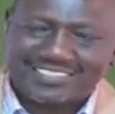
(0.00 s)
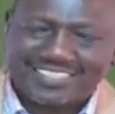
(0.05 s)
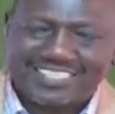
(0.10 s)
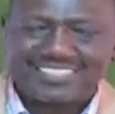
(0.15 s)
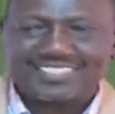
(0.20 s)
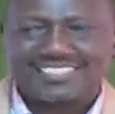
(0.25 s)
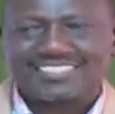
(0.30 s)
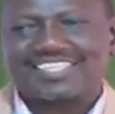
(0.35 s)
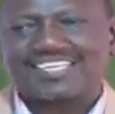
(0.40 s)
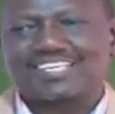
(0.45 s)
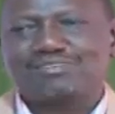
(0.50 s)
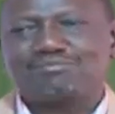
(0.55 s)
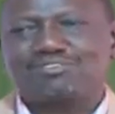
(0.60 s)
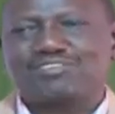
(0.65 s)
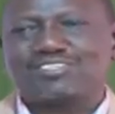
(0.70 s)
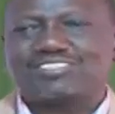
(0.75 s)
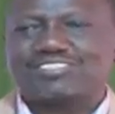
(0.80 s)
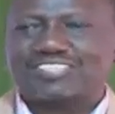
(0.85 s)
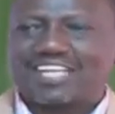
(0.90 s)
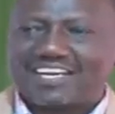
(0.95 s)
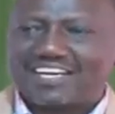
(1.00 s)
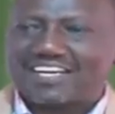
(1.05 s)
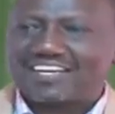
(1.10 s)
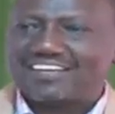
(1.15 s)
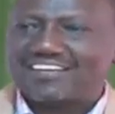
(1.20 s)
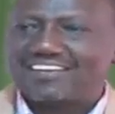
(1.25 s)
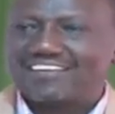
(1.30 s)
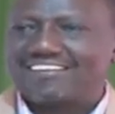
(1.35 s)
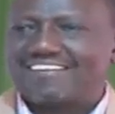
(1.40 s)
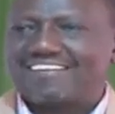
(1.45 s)
and to take Kenya
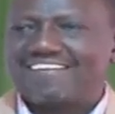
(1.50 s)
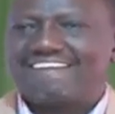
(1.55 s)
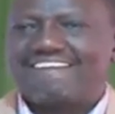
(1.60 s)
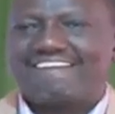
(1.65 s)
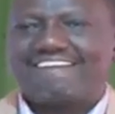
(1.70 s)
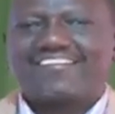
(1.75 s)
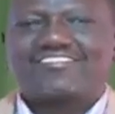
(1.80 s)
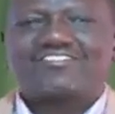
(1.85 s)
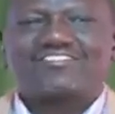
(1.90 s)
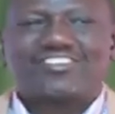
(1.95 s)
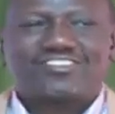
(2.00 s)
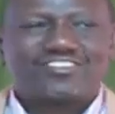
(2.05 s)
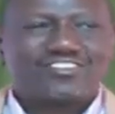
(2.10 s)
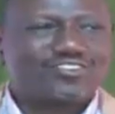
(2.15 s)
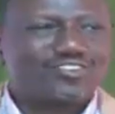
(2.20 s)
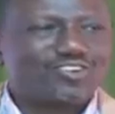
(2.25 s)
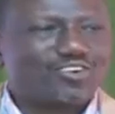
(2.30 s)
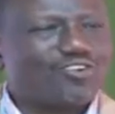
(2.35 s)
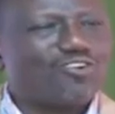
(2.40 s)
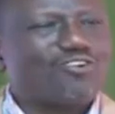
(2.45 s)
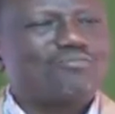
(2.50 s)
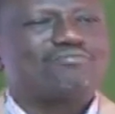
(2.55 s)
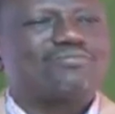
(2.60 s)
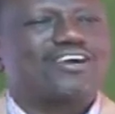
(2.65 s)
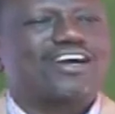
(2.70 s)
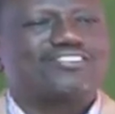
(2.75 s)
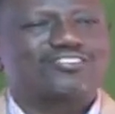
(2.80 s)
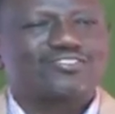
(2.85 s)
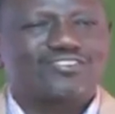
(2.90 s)
where we all want Kenya to be.